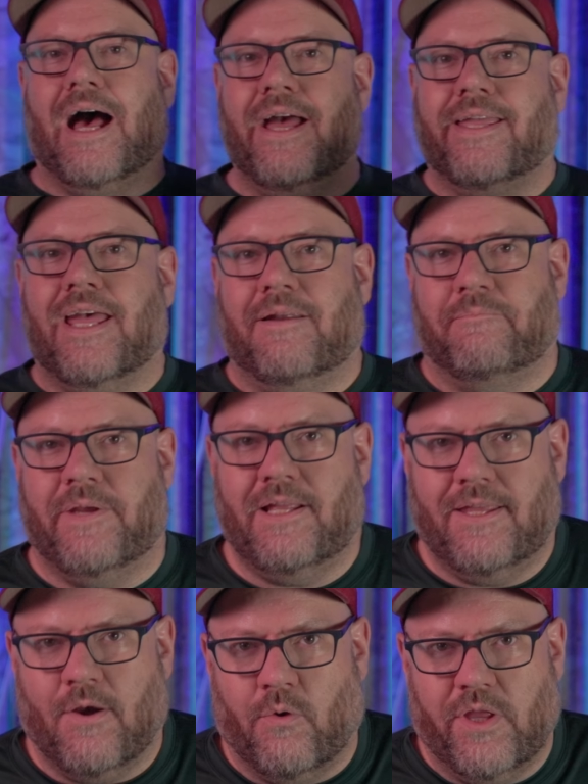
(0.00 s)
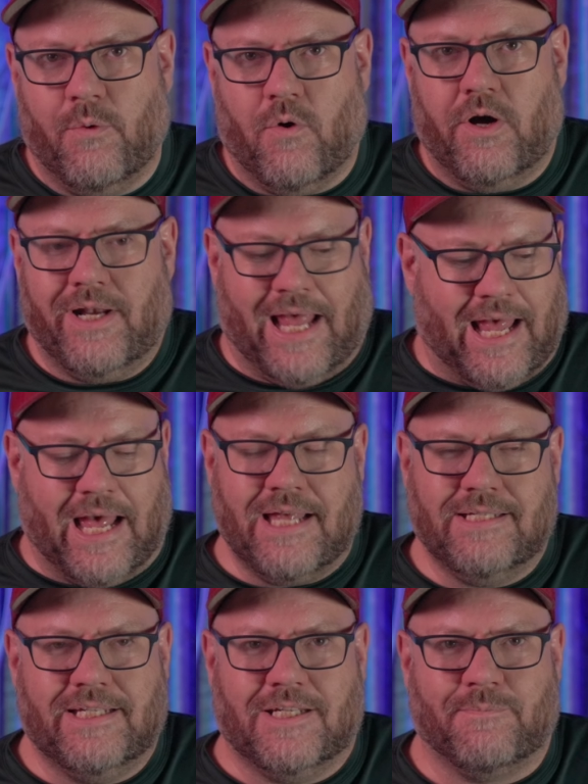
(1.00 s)
I can't be the only one that
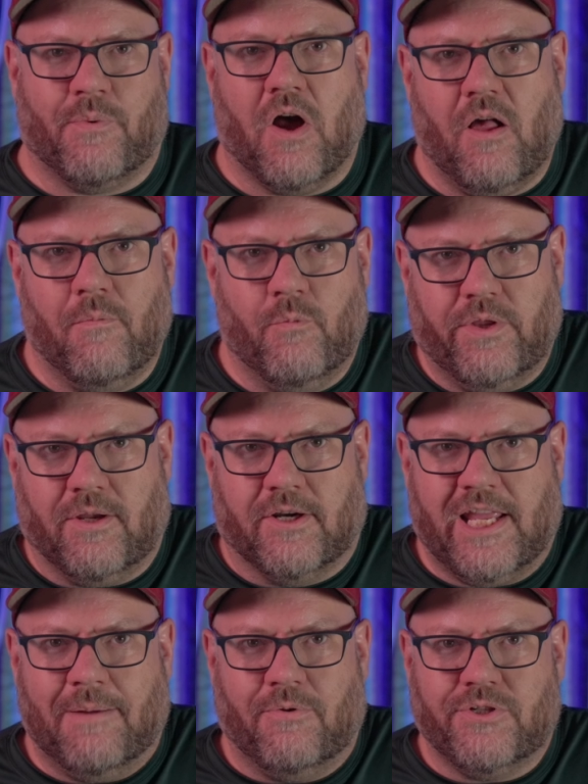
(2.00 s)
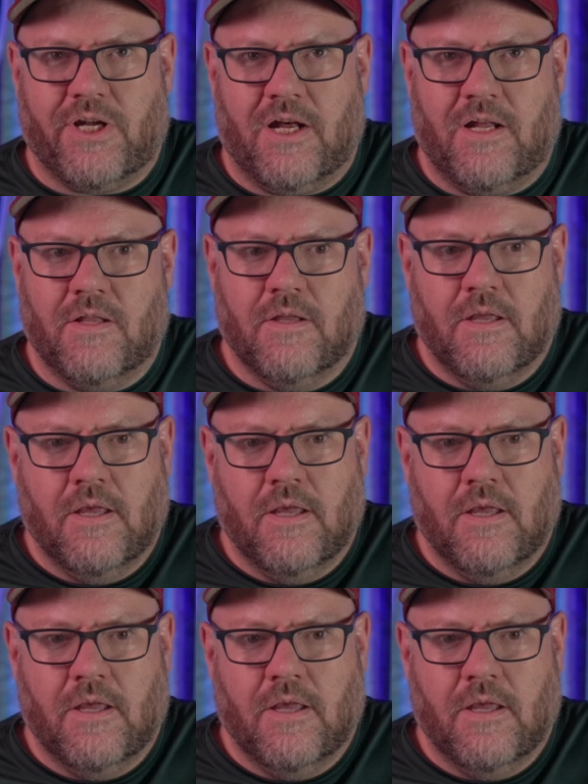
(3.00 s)
has this problem with their table saw.